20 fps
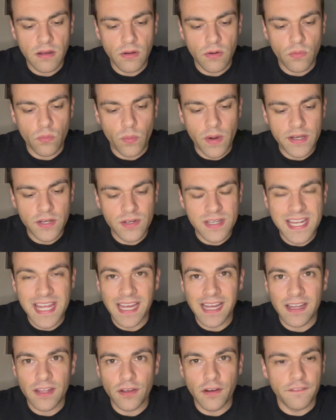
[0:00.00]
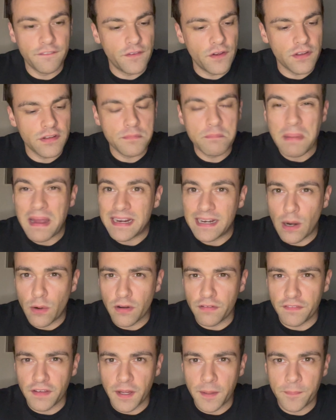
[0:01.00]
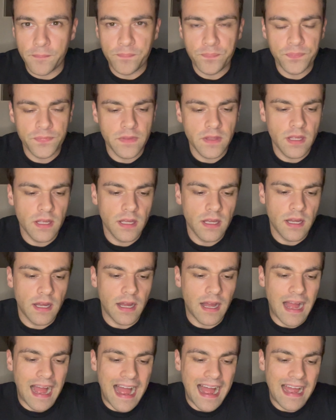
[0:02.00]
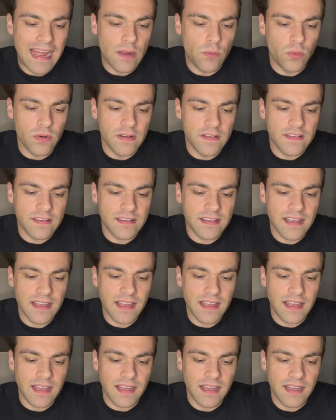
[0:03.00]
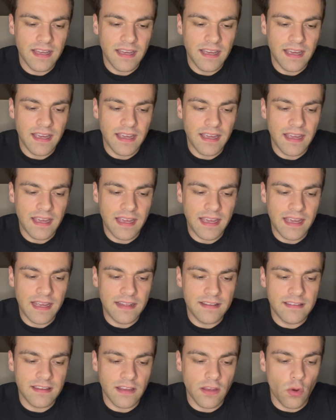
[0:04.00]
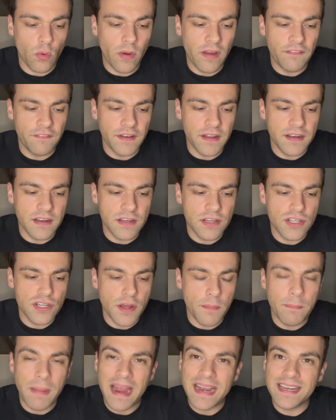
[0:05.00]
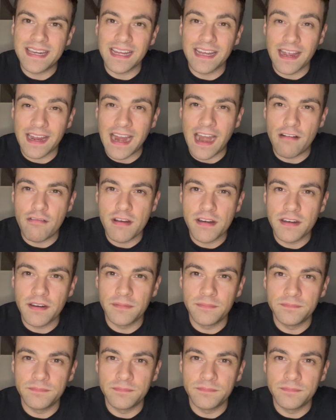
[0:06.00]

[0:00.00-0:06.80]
when you take your first bite out of it? I would say it's equivalent to biting a carrot.